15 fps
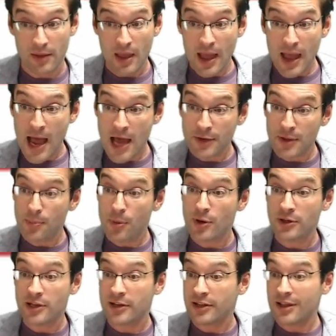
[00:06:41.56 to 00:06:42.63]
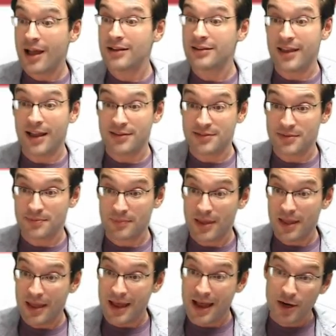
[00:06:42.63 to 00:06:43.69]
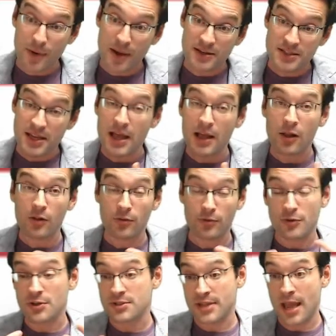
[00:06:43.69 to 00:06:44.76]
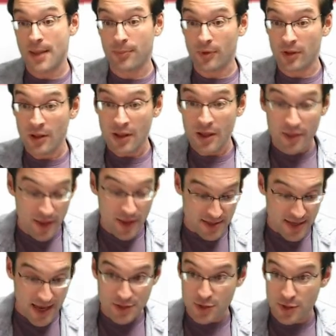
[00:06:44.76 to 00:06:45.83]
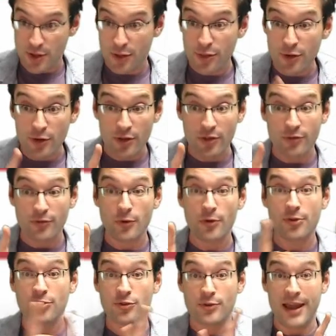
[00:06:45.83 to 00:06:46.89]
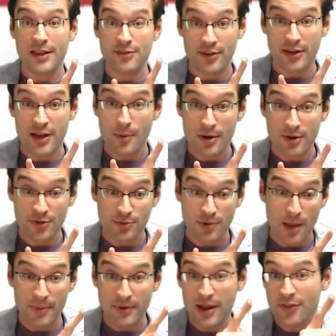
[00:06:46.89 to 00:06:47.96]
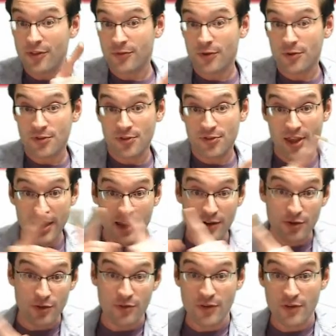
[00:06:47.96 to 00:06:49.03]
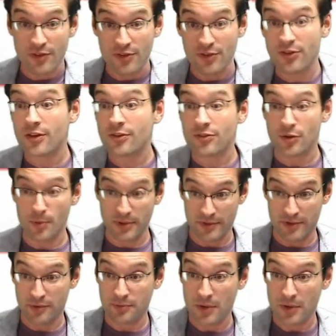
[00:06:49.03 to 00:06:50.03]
How do I put it into context? How do I tell, for example, that it's actually the third and the fourth strands that I want to swap and not the first and second or the fifth and sixth or whatever?